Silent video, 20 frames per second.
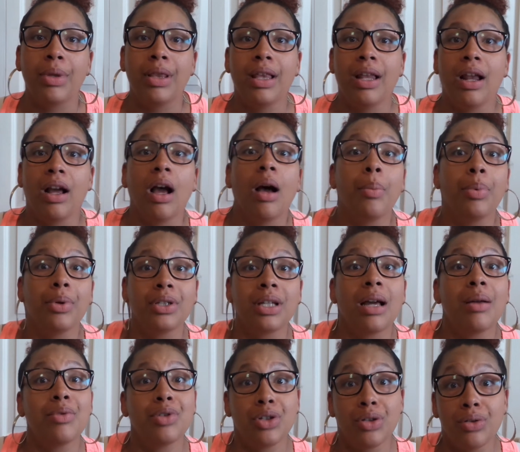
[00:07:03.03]
And then a couple
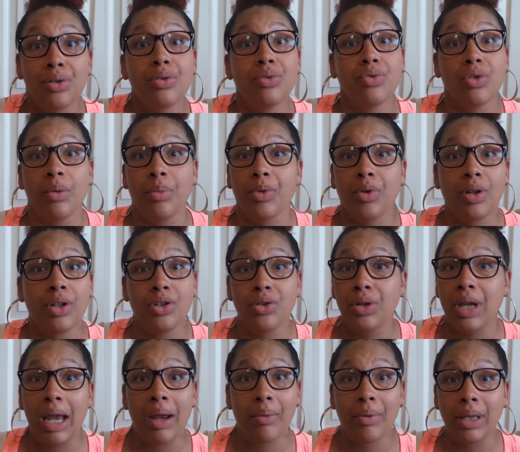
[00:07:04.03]
times you do dribble because
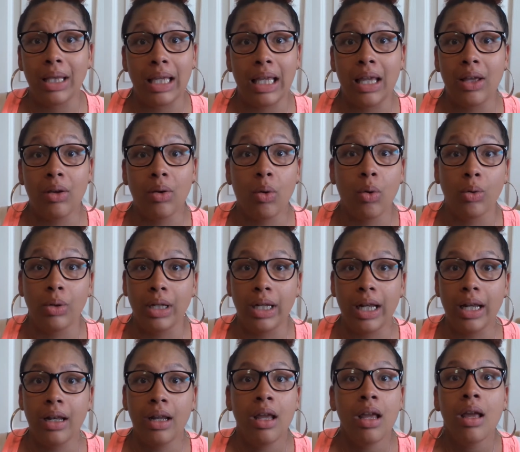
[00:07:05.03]
you can't really hold it
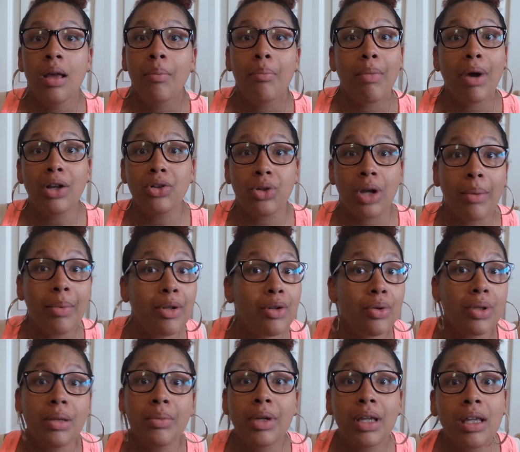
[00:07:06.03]
in. Mind you, I be
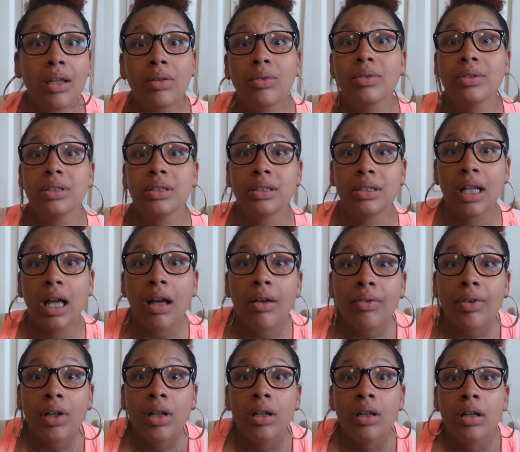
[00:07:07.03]
doing them Kegels and
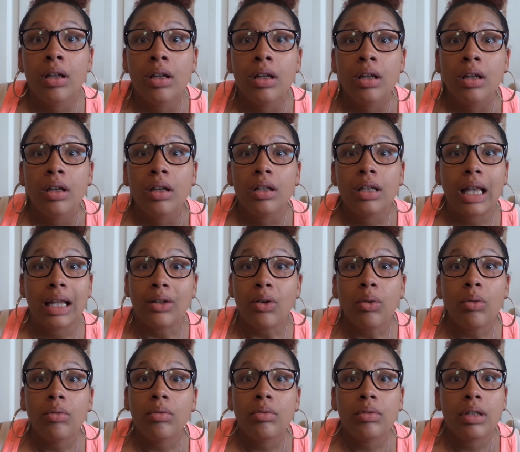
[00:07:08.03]
stuff.
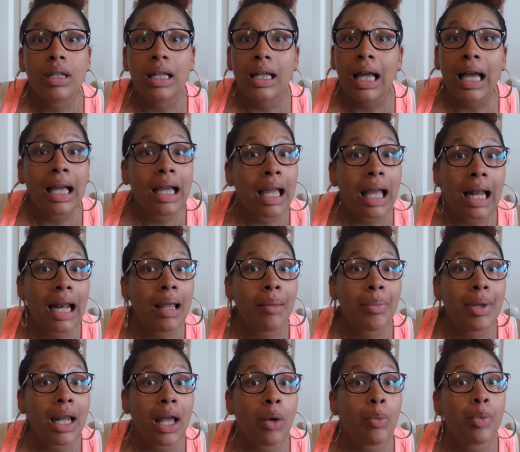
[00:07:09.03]
It ain't
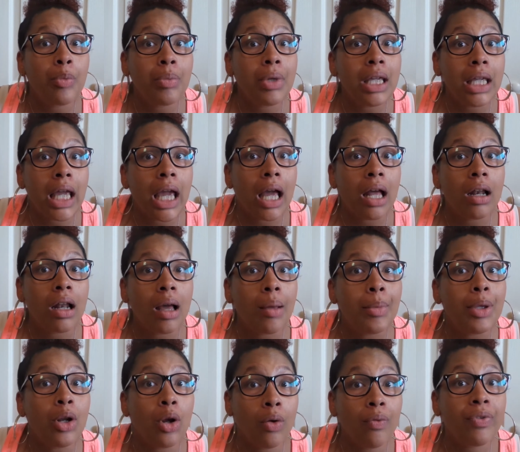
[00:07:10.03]
been helping me yet. I
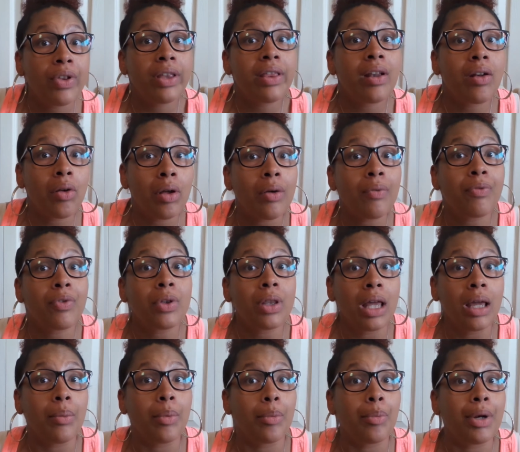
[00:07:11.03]
mean, hopefully that'll help for
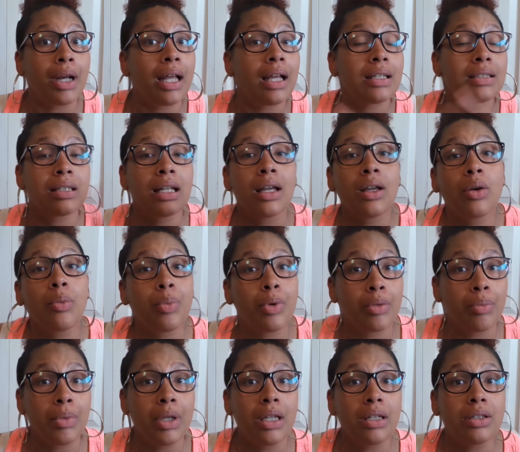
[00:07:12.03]
labor, but it has not helped
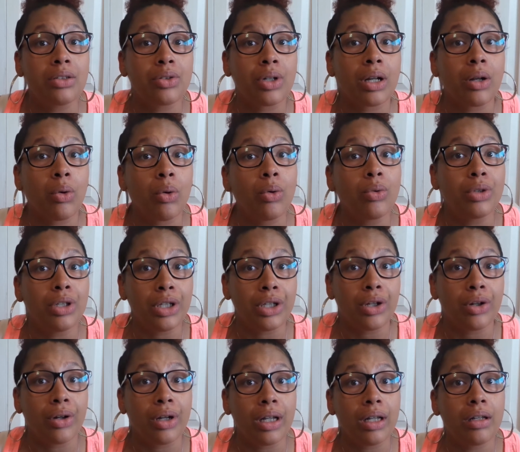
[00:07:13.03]
with me to try to hold the
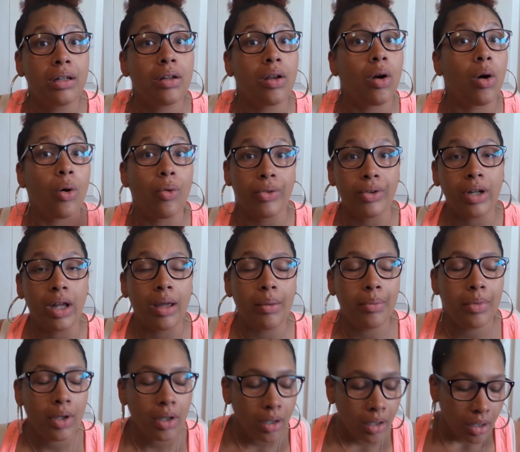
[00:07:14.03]
urine all the time.